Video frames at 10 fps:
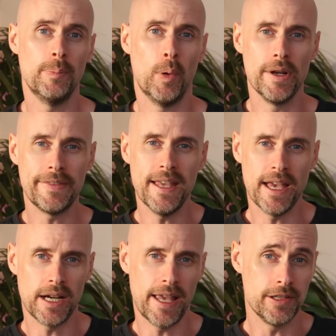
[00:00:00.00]
point the
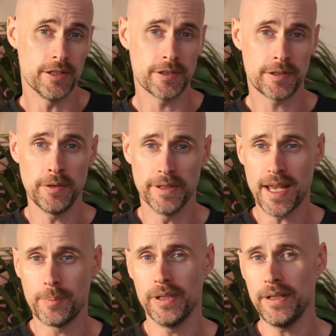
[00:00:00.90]
AI agent to the
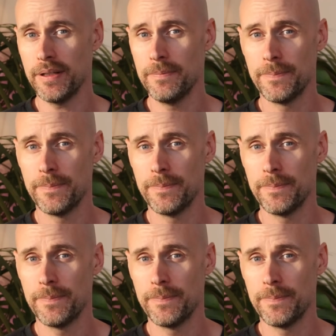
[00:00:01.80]
template